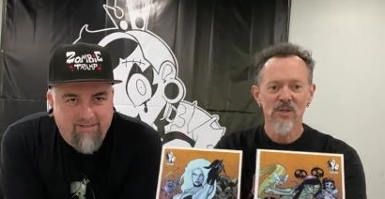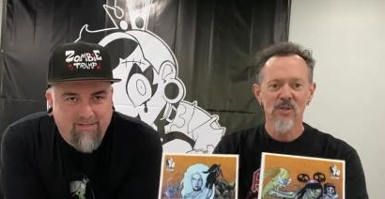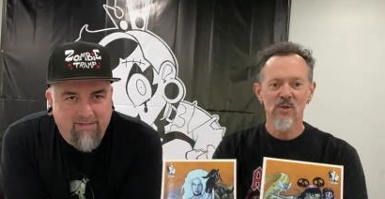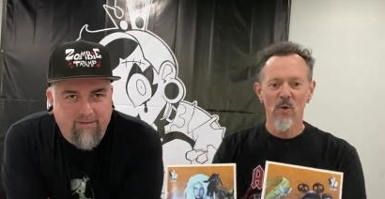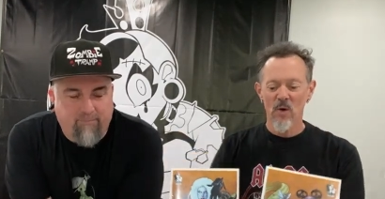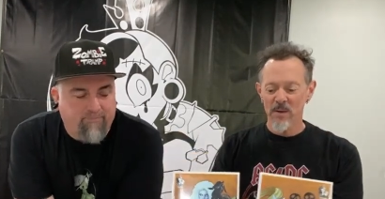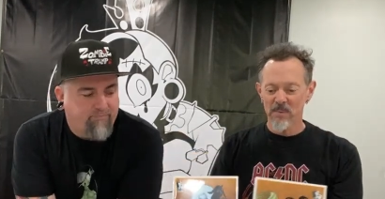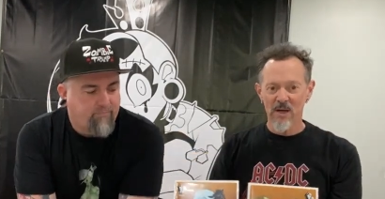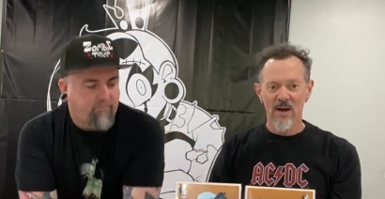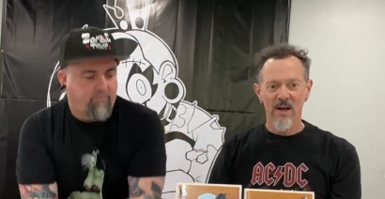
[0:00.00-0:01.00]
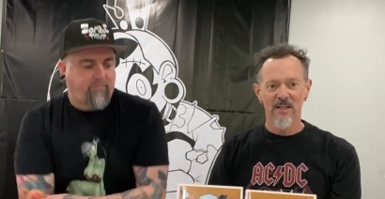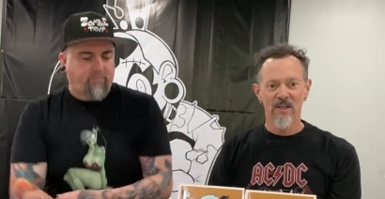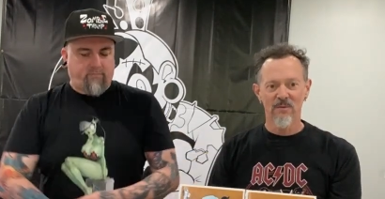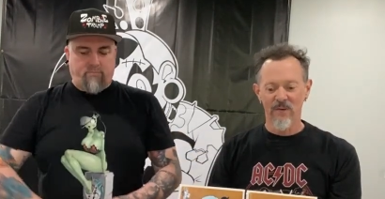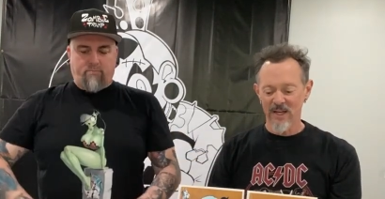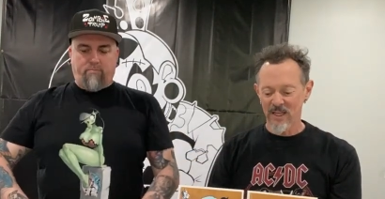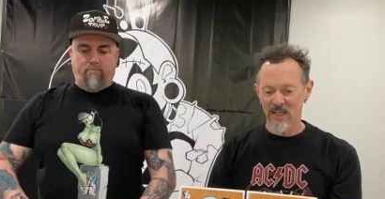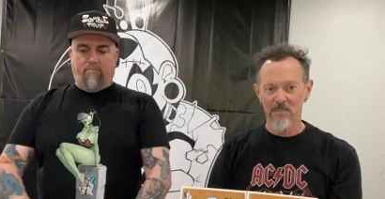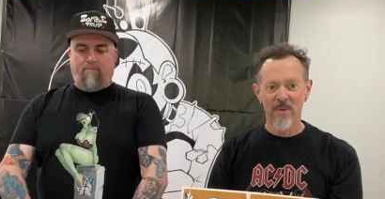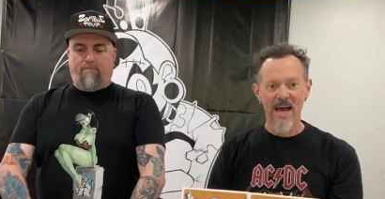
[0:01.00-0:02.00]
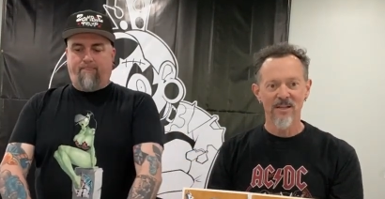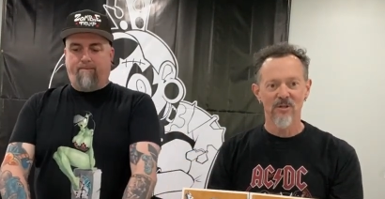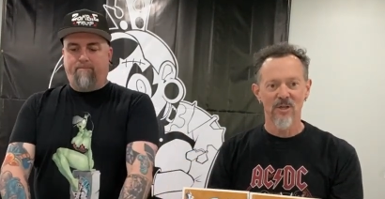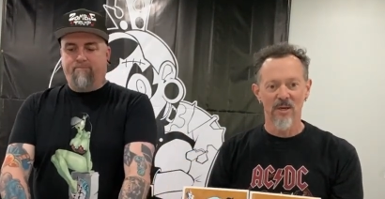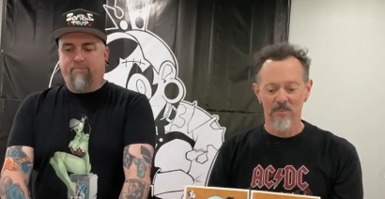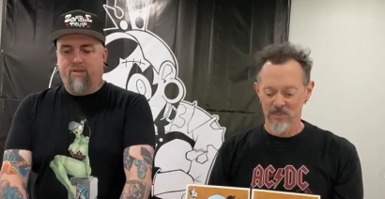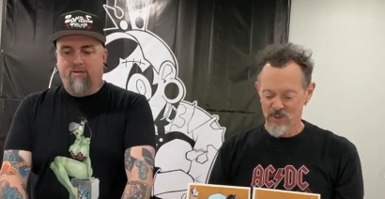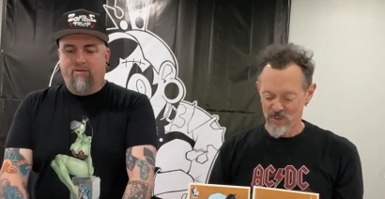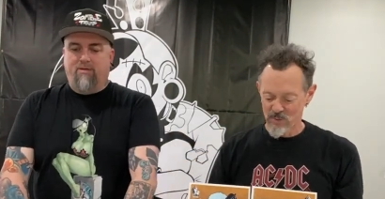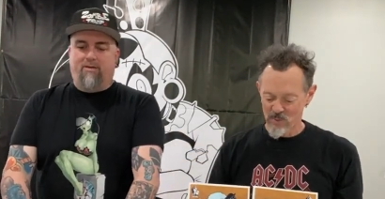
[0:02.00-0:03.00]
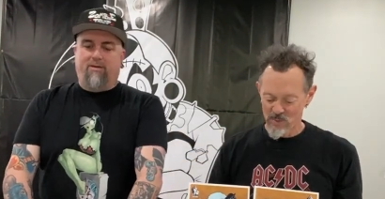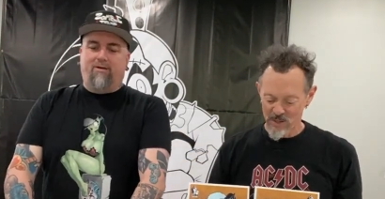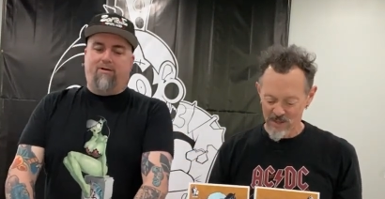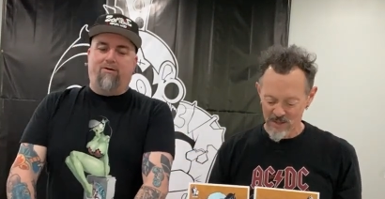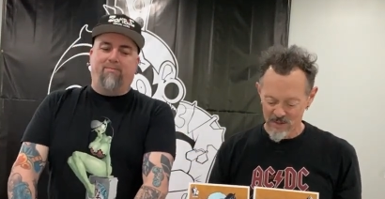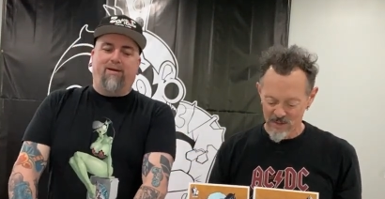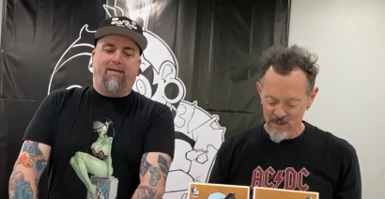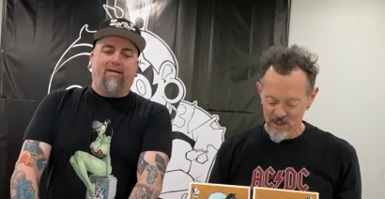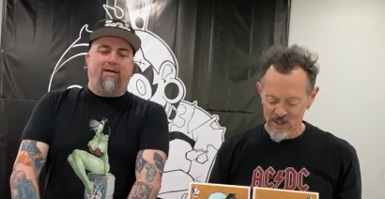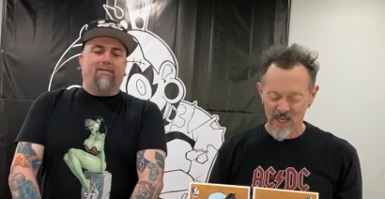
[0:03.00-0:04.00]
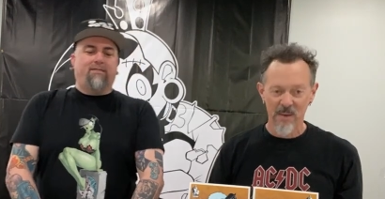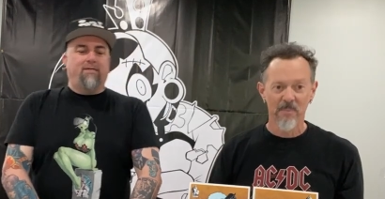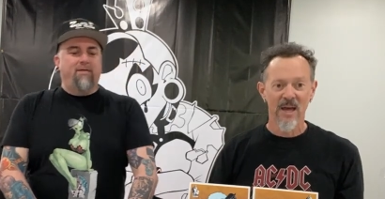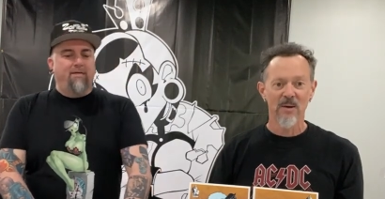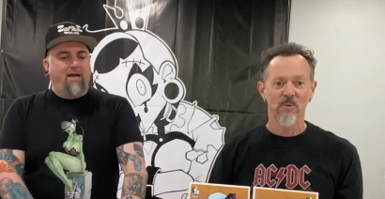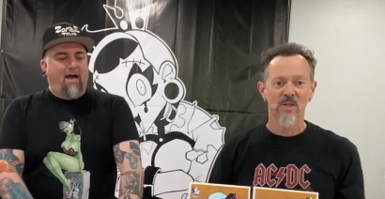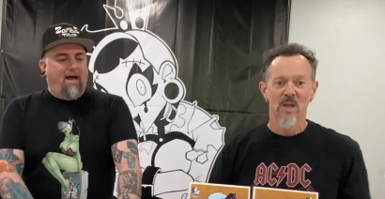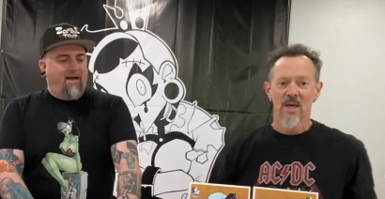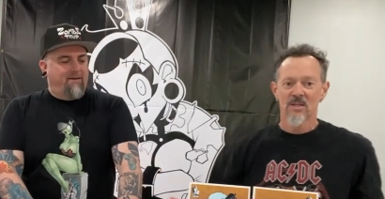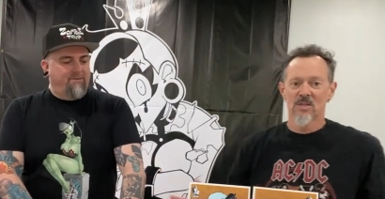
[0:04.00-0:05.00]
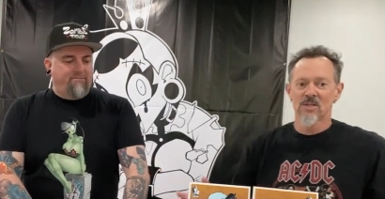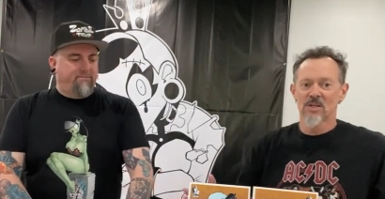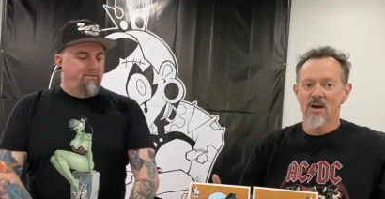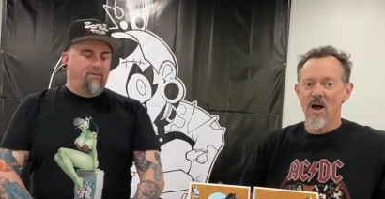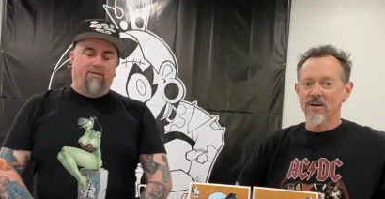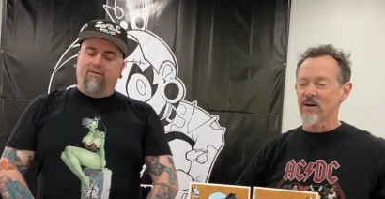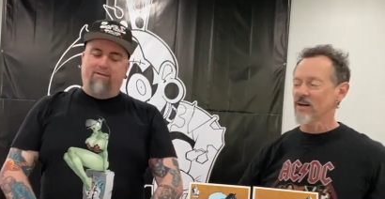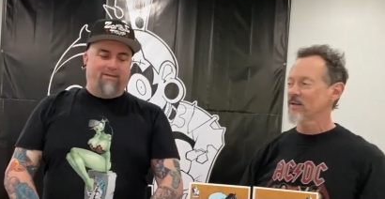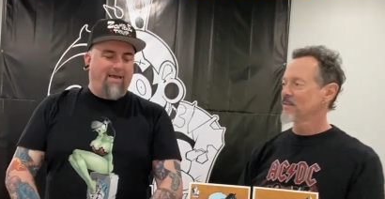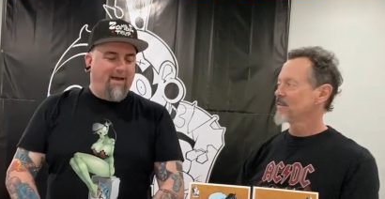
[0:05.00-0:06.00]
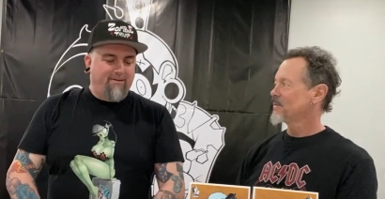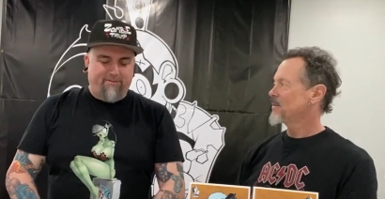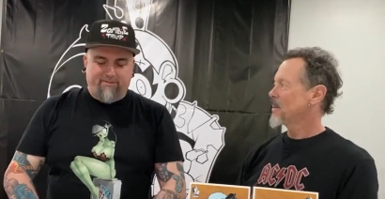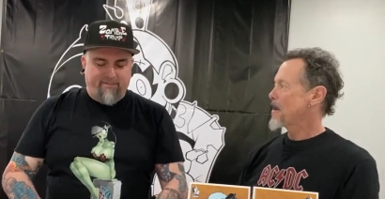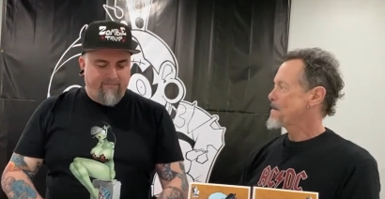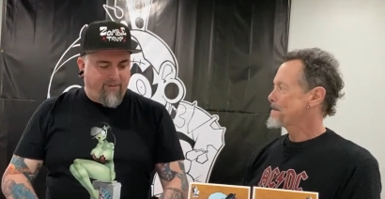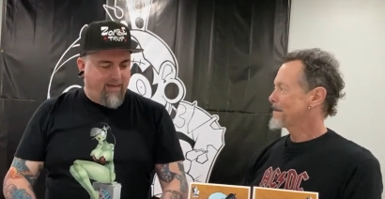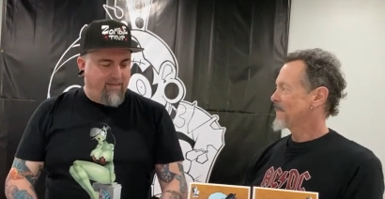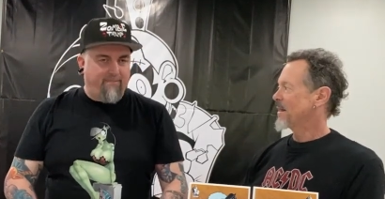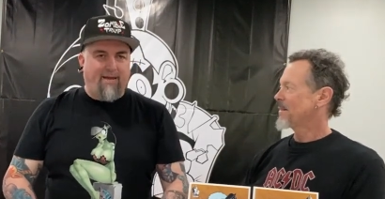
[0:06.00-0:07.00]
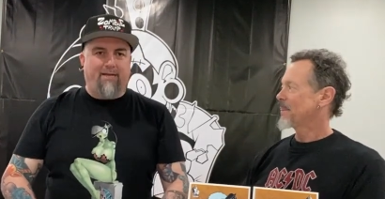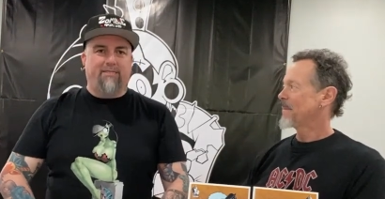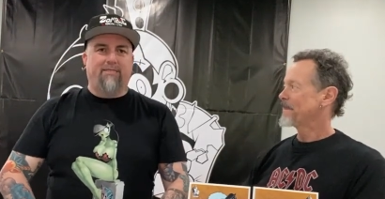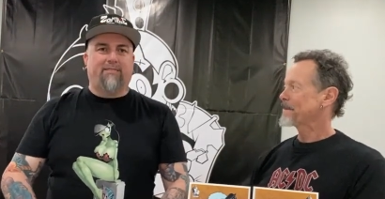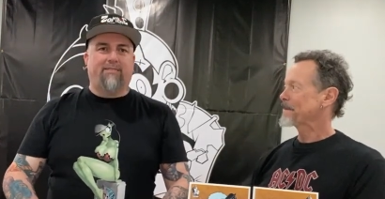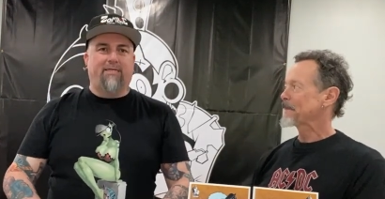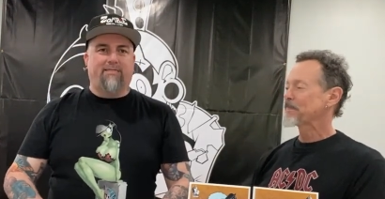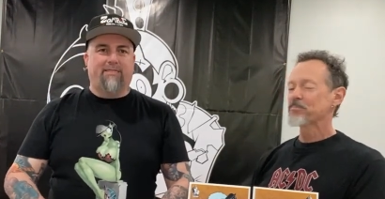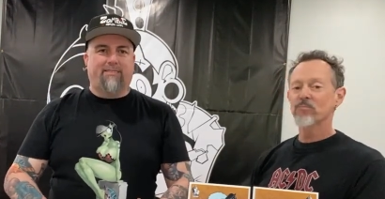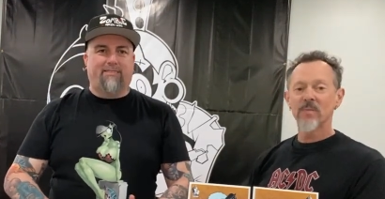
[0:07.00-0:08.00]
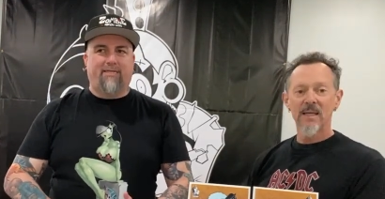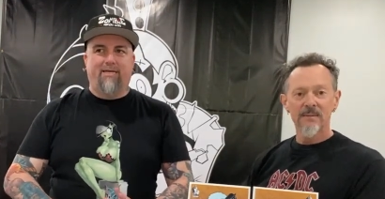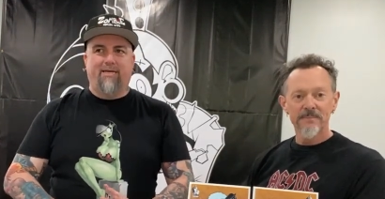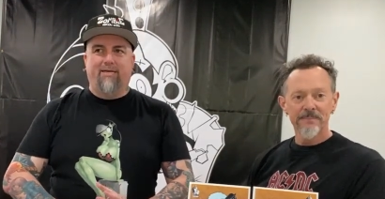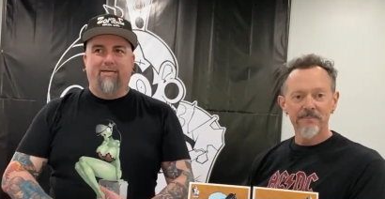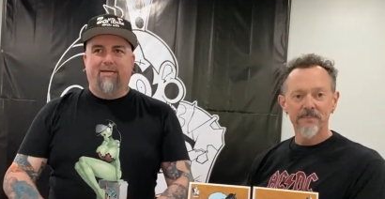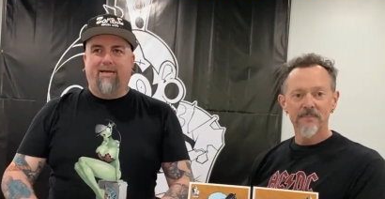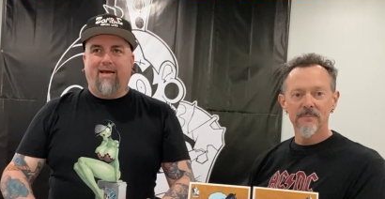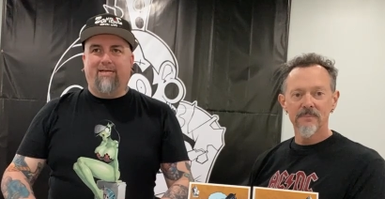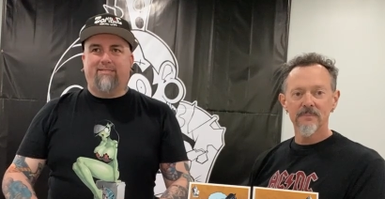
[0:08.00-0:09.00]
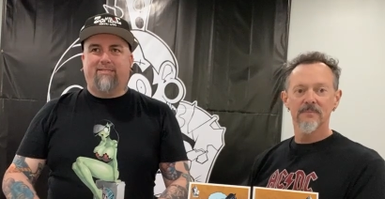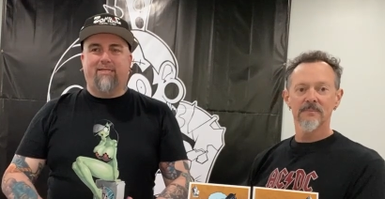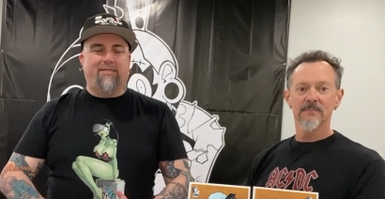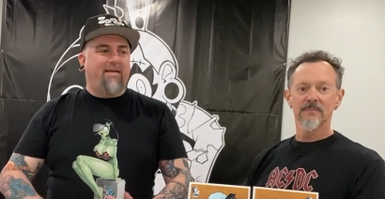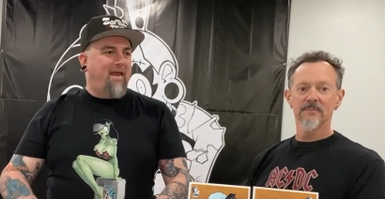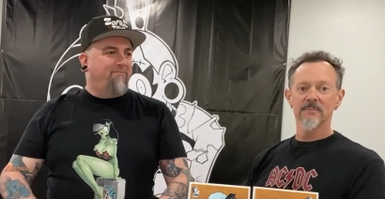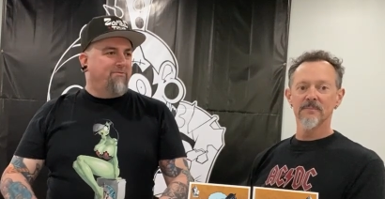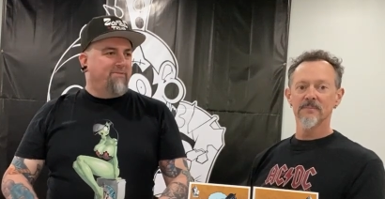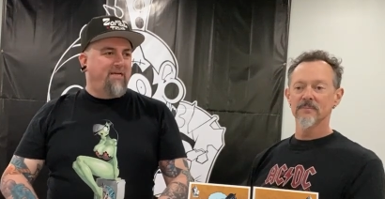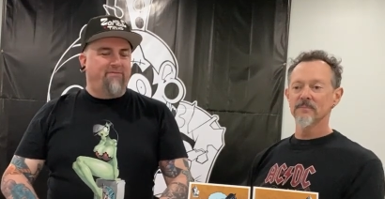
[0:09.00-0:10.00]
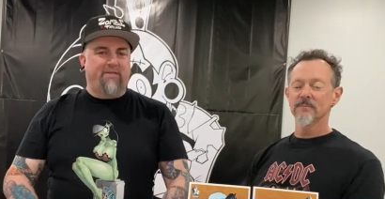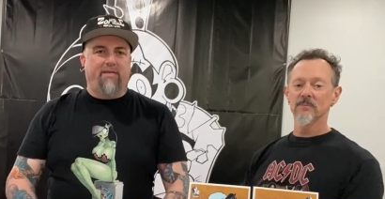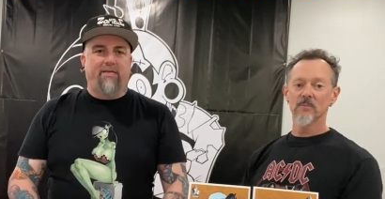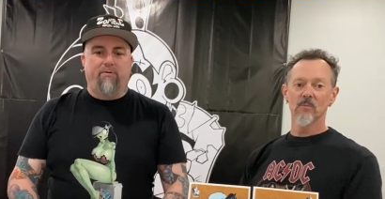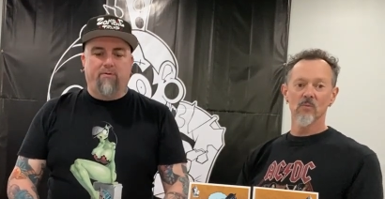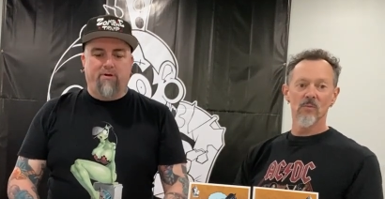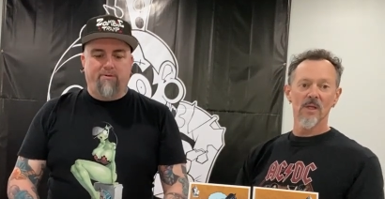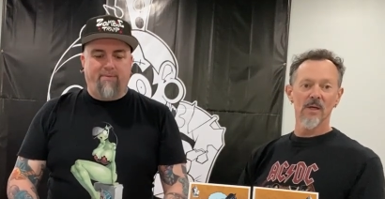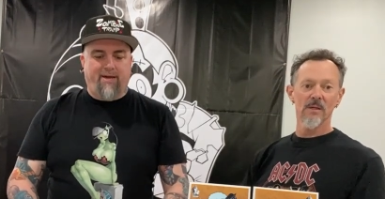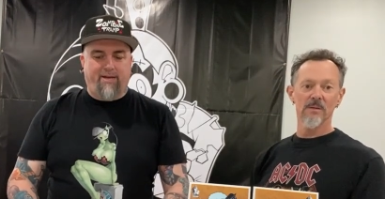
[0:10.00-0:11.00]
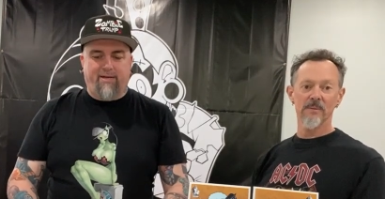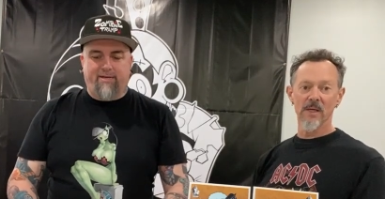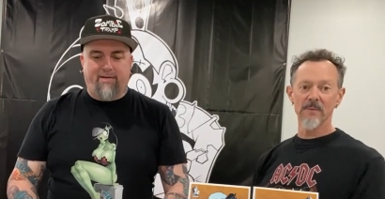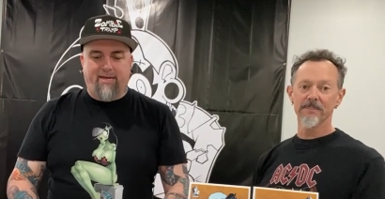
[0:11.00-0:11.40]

Speaker 1: the story behind inviting Bat Jim to uh, oh this campaign? We, this is an honor.
Speaker 2: Yeah, Jim Balent, man, it just it just has such a name for himself in the indie world, man. And yep.